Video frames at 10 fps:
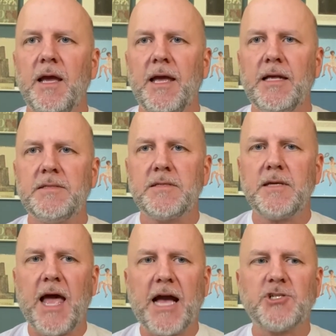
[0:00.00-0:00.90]
It's
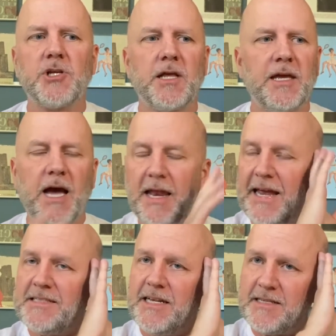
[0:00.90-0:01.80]
actually got
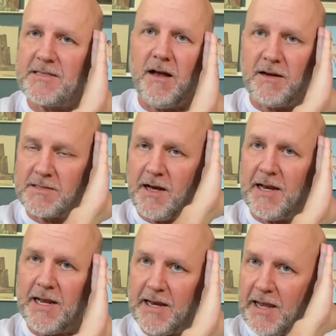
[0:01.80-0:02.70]
18 songs on
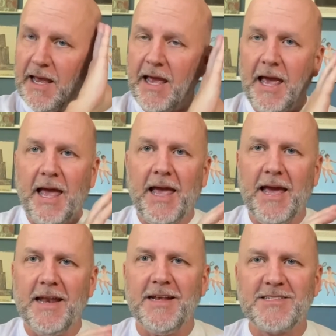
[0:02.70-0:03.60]
it,
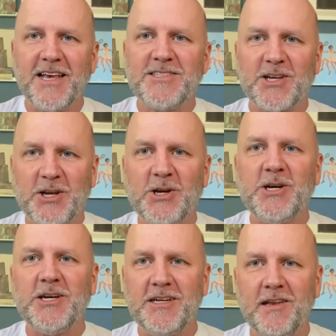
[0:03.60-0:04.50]
and it's a
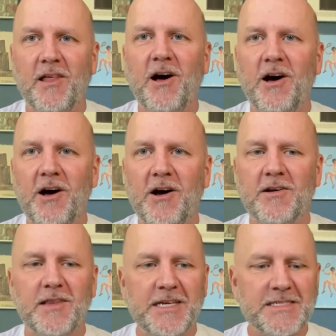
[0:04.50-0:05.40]
good
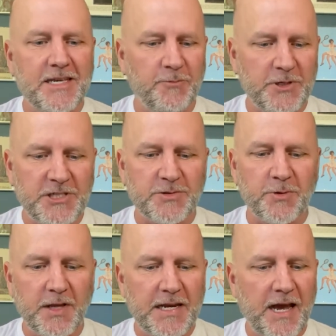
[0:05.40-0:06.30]
long listen, which is
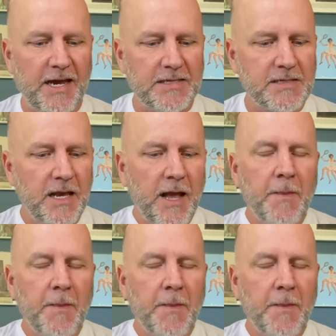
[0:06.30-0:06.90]
really nice.